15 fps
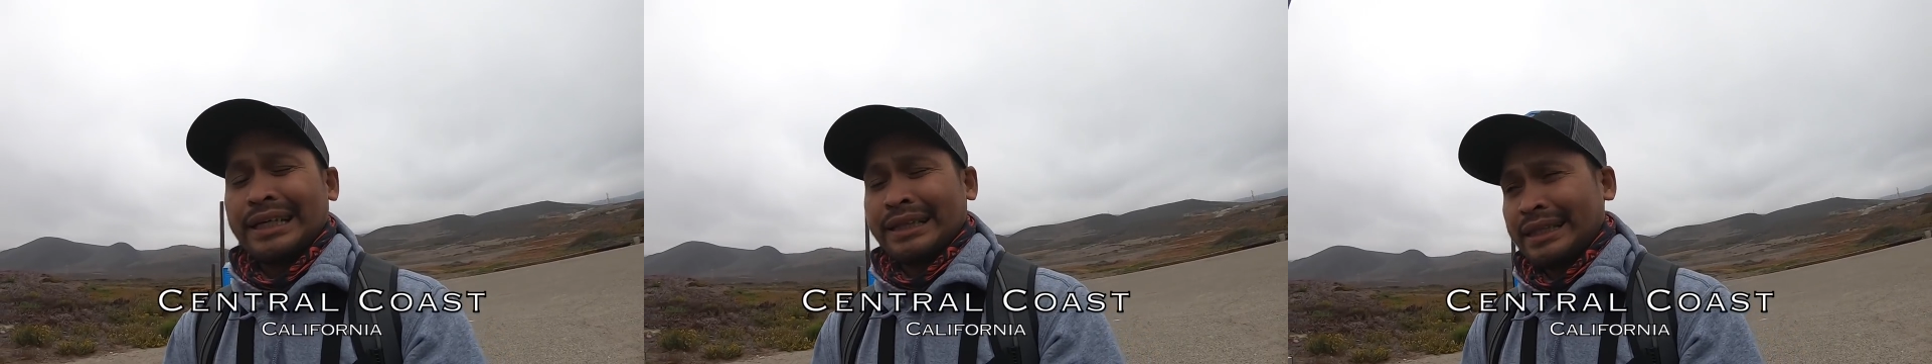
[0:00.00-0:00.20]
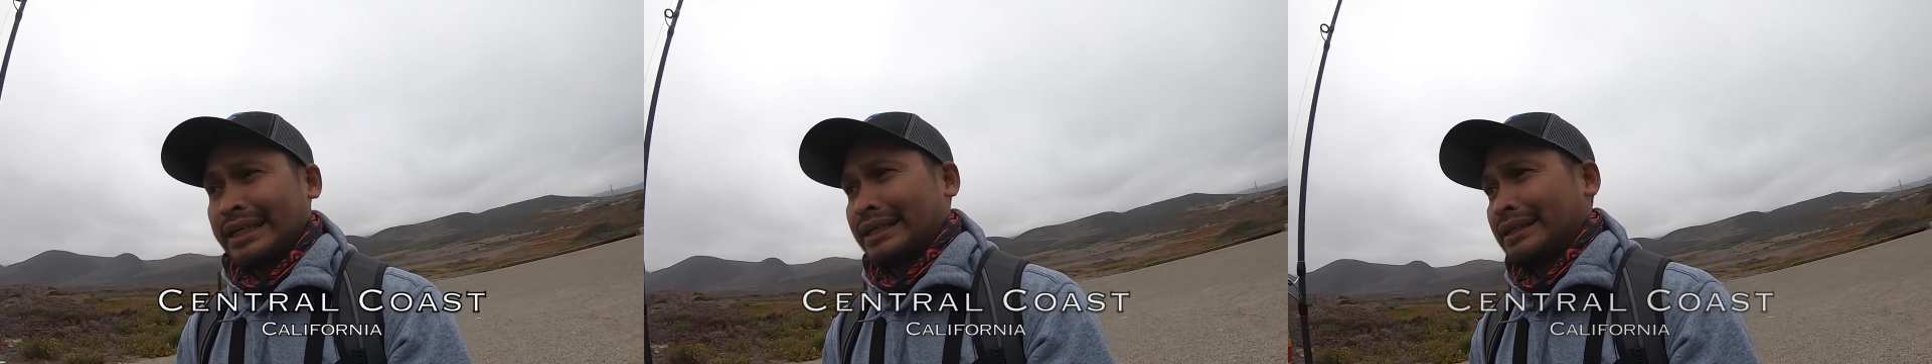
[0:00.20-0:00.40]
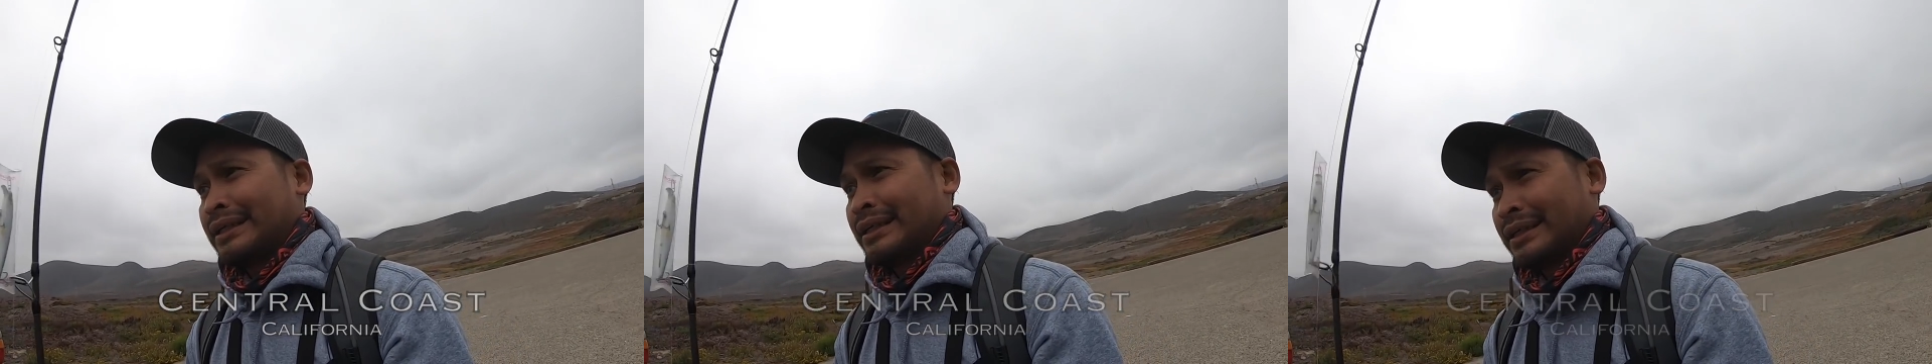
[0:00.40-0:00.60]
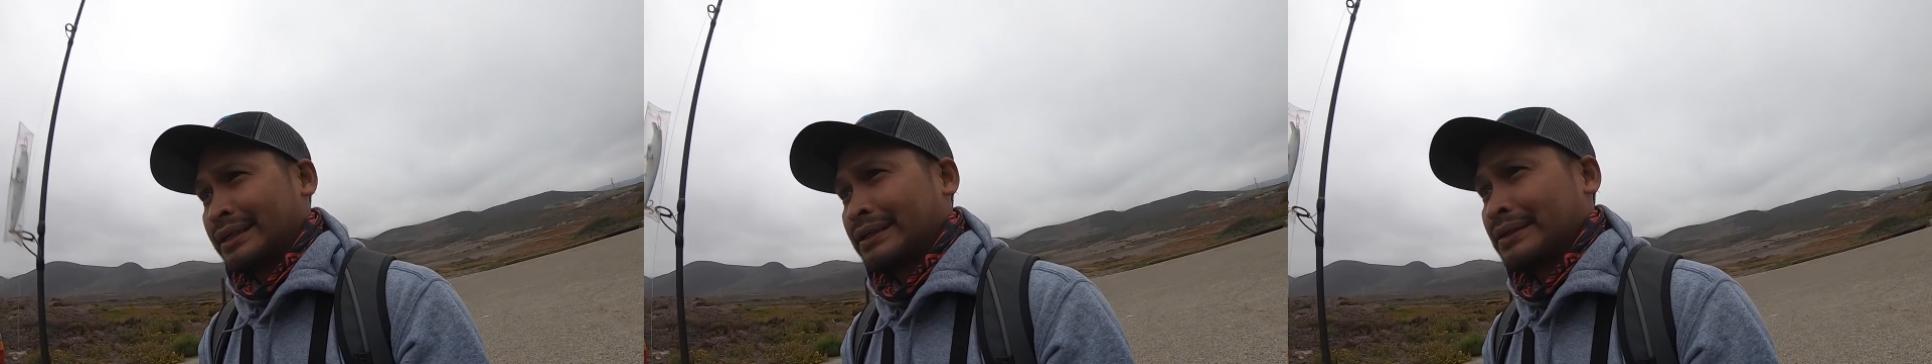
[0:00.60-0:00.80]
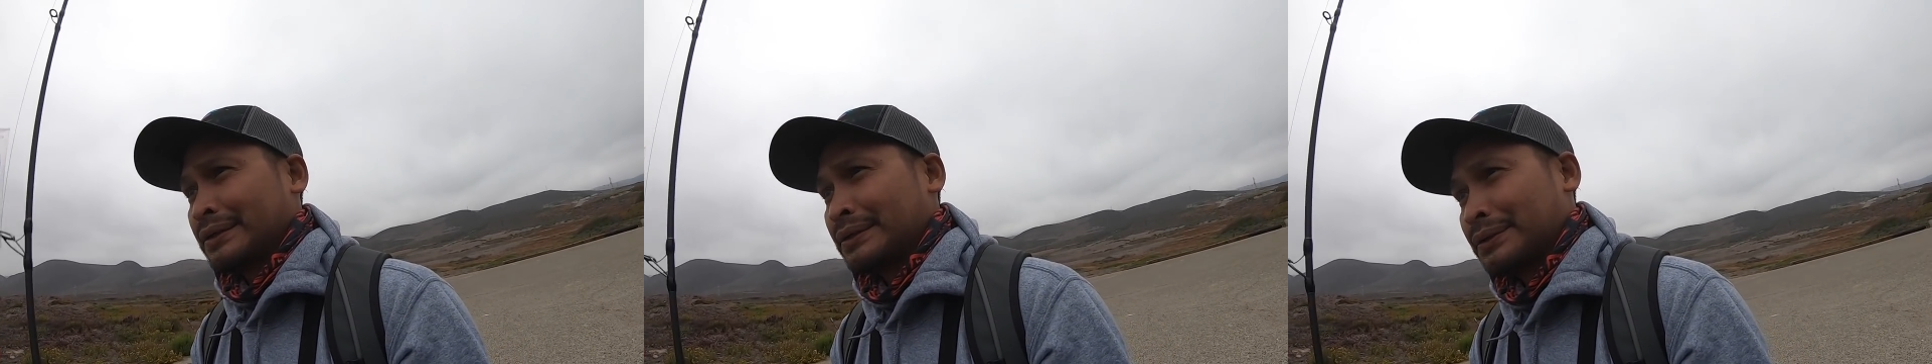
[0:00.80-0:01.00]
think
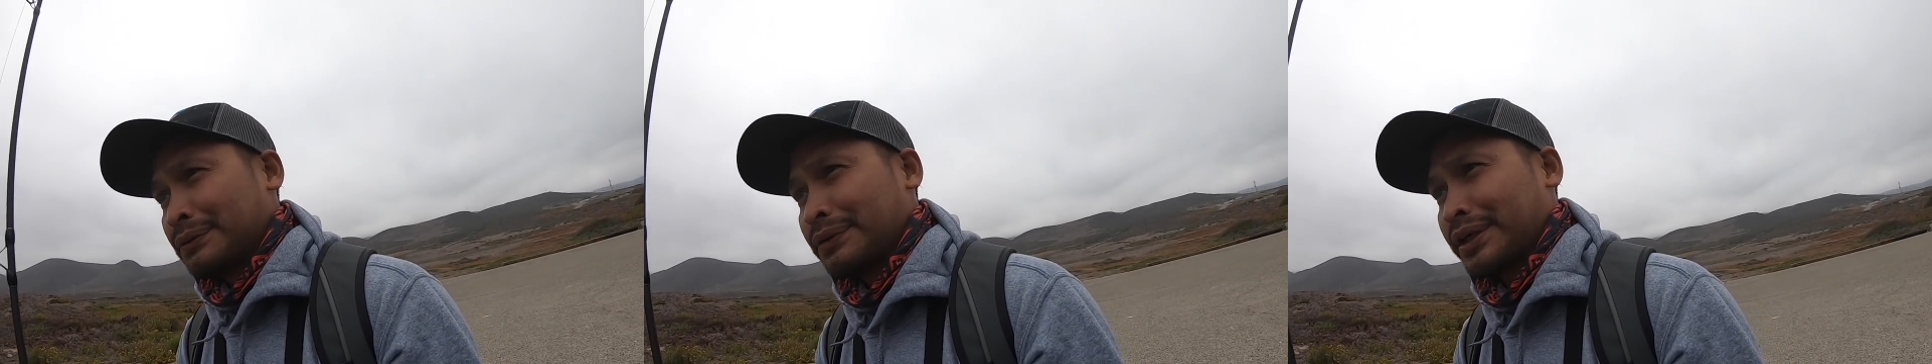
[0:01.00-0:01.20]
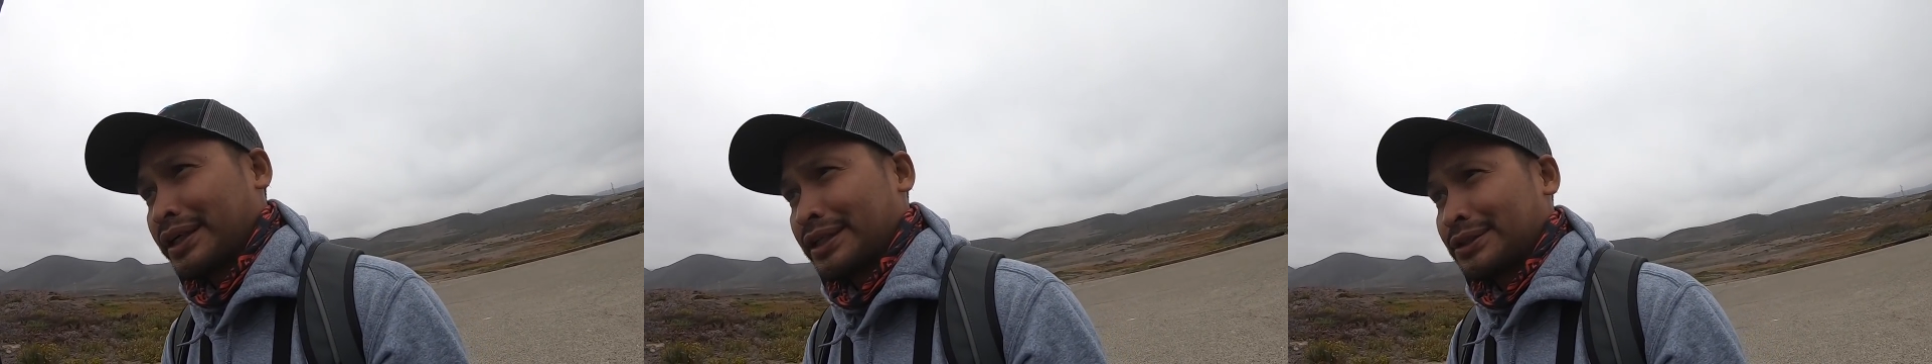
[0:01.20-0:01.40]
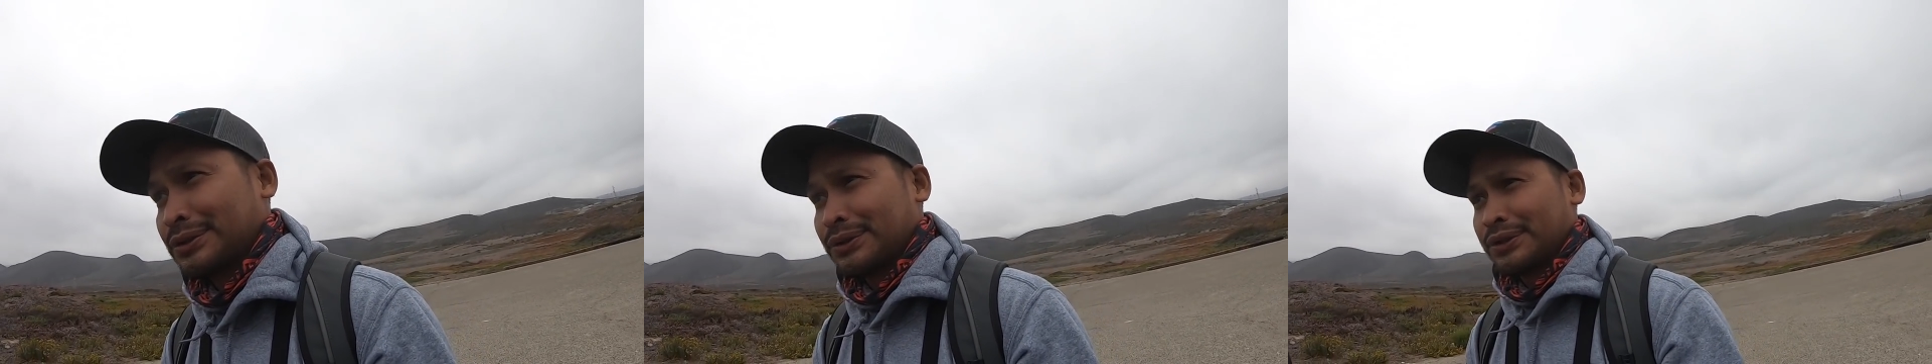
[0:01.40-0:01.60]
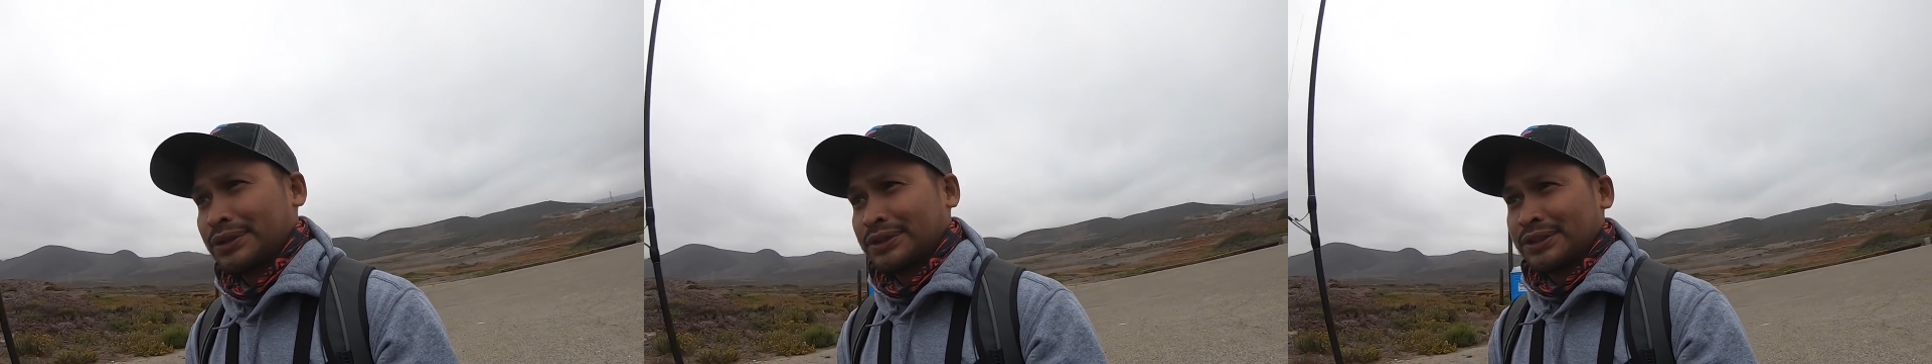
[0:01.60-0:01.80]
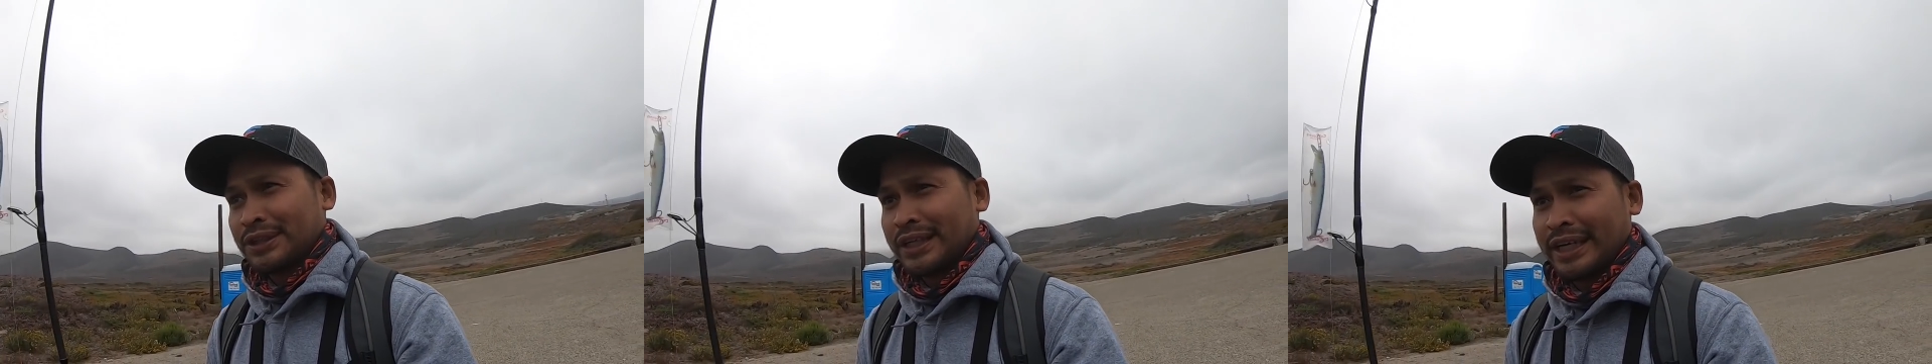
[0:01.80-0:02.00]
we're gonna do good
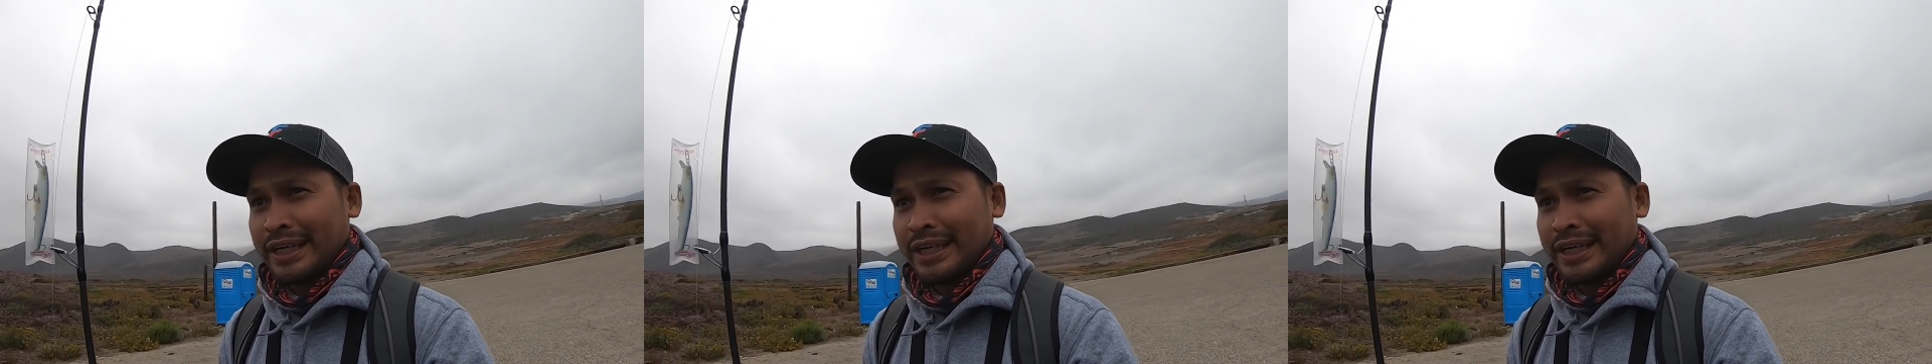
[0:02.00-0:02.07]
today.